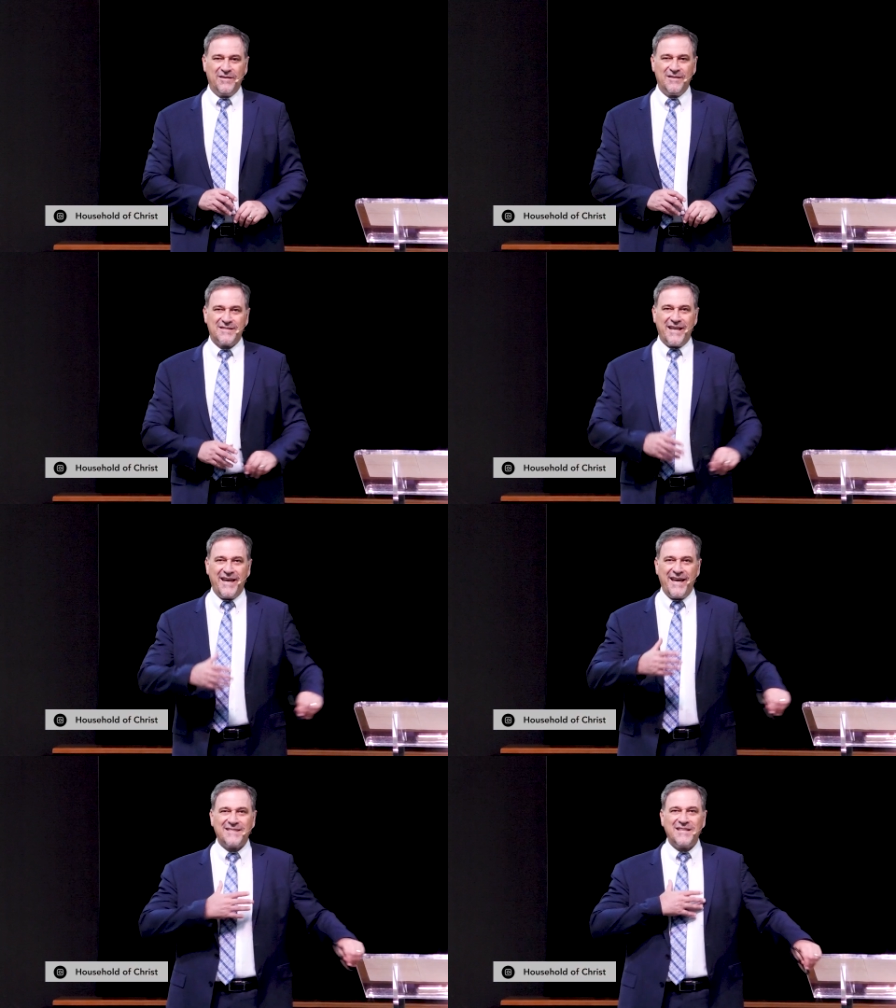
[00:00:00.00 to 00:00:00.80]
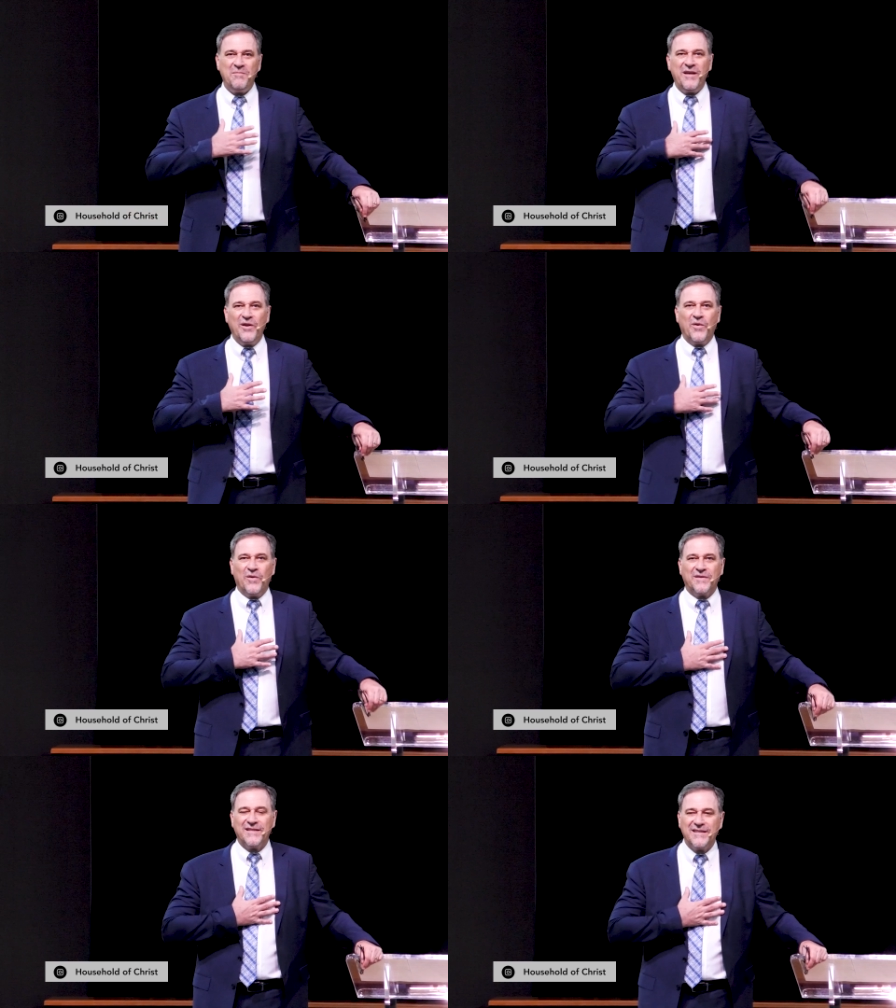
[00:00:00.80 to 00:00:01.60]
Say, Act in me,
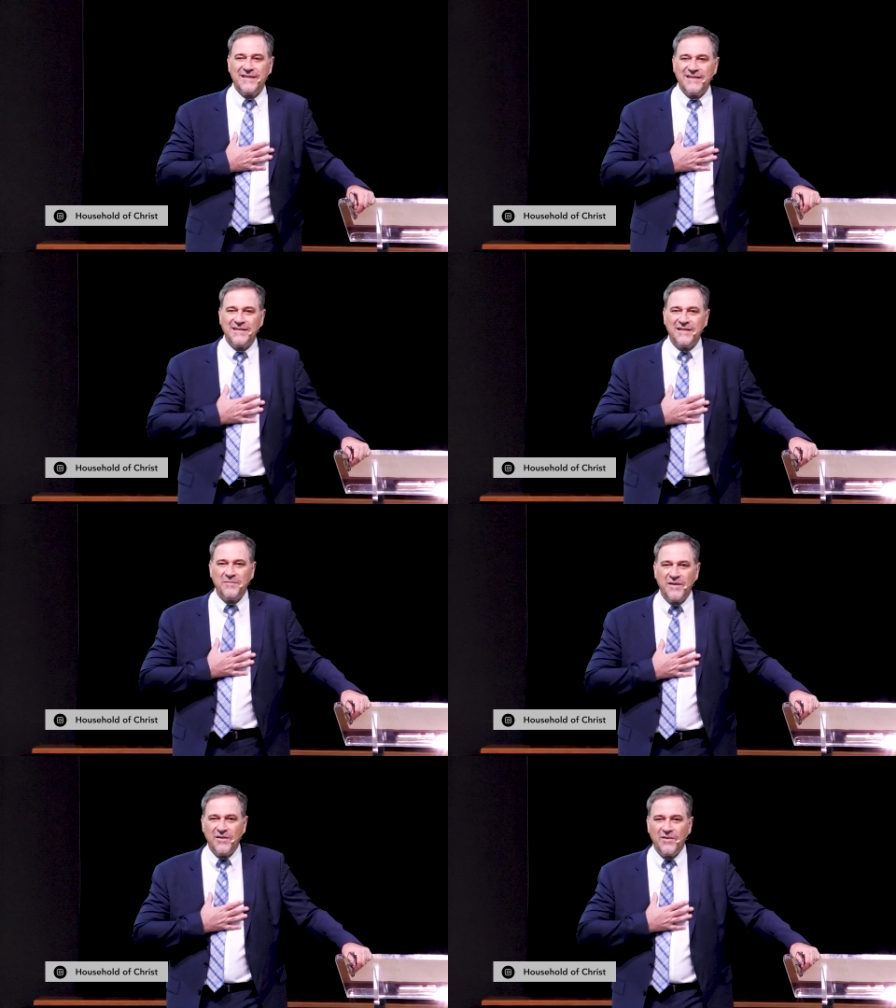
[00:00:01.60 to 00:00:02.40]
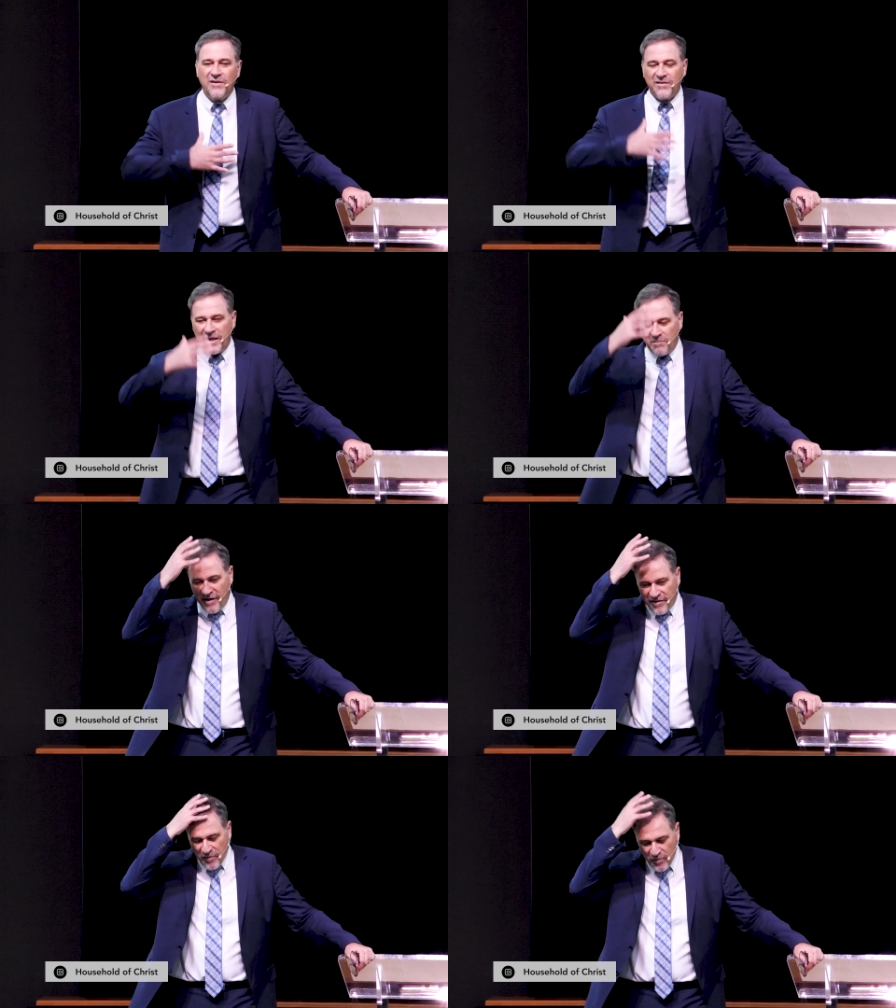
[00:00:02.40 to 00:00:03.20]
Lord, that my
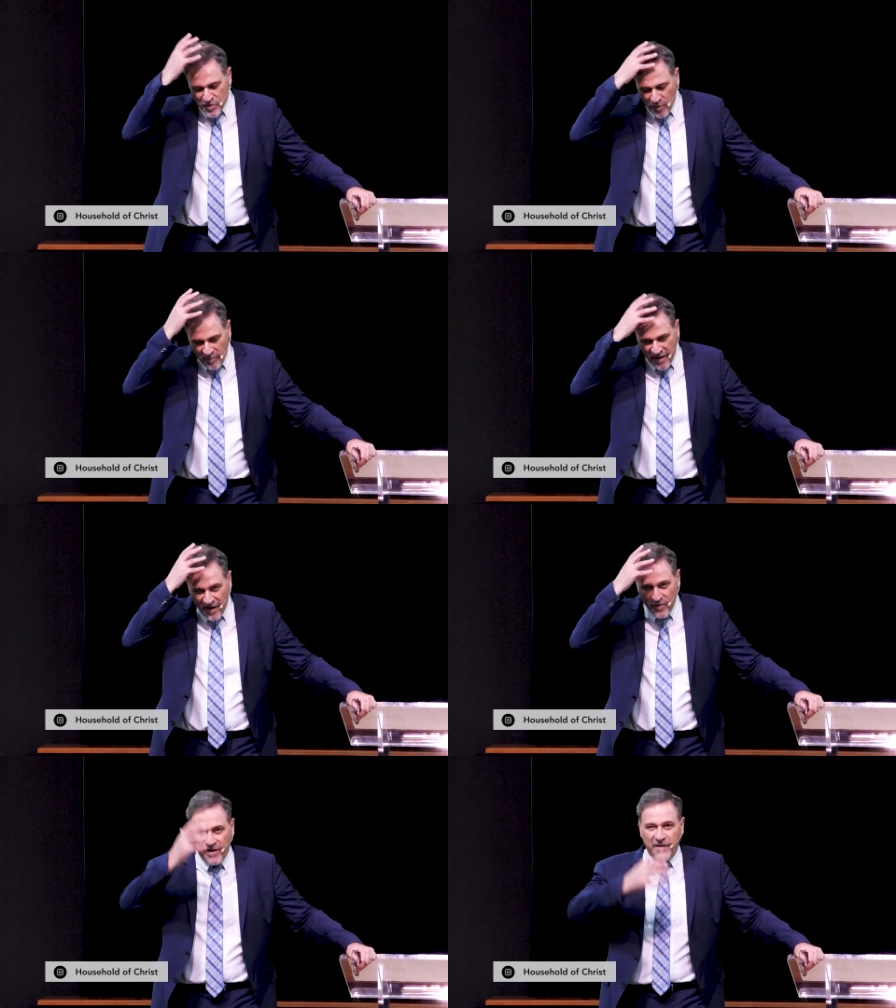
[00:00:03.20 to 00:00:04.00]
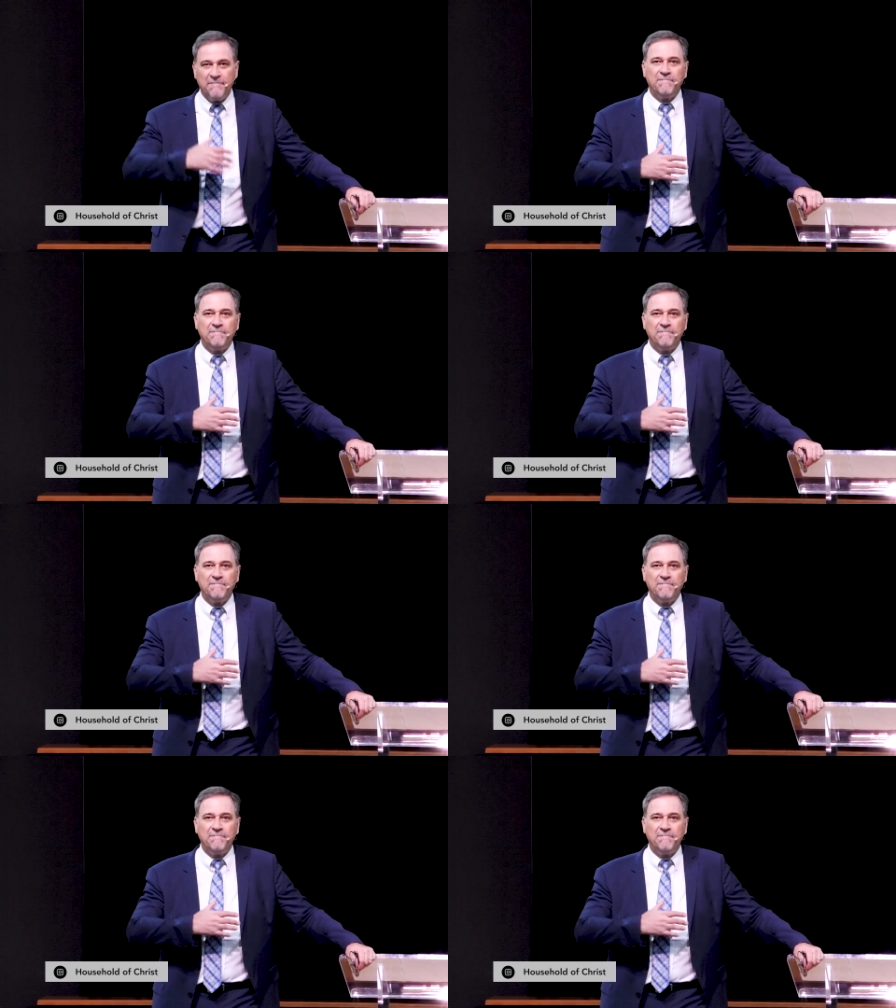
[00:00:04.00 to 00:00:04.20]
thoughts will be holy.